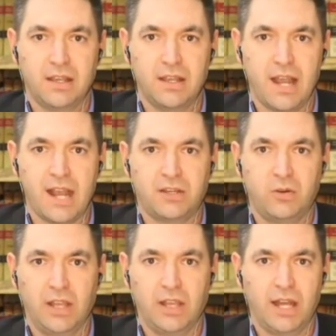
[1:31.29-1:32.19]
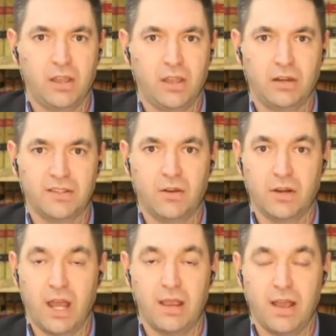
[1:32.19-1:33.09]
act unilaterally on his
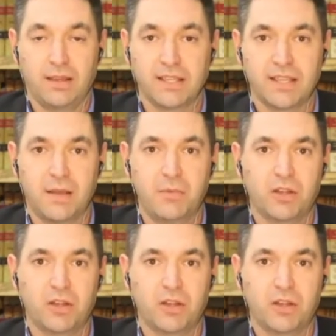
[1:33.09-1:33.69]
own, I guess I'm